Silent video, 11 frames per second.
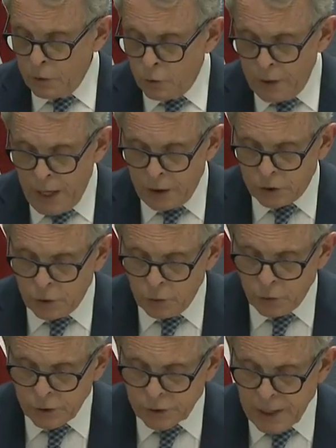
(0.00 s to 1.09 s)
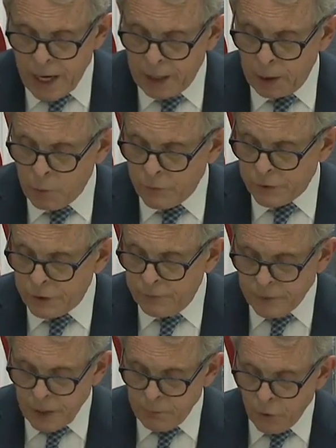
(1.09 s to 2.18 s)
to announce that Lucas County will
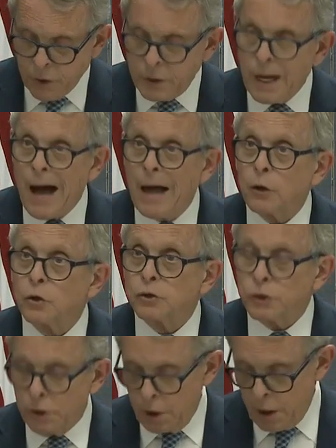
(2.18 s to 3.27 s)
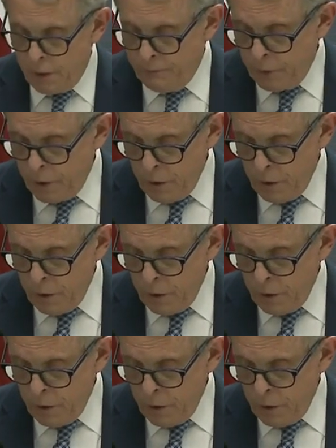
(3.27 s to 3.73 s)
receive $10 million. Um,